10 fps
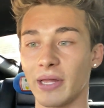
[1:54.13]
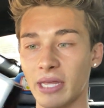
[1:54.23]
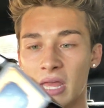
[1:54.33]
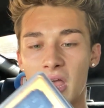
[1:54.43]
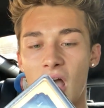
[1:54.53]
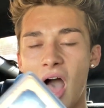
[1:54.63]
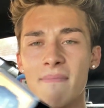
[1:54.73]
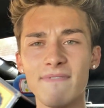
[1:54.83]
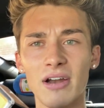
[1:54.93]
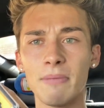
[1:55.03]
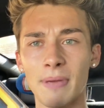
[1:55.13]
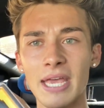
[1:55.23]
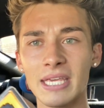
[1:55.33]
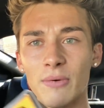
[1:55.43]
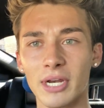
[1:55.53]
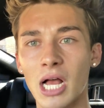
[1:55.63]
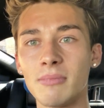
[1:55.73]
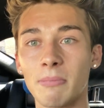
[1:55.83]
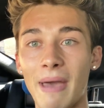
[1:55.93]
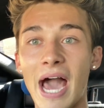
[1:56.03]
Like, I'm very picky when it
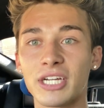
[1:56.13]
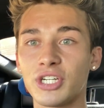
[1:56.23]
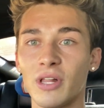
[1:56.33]
comes to packaging.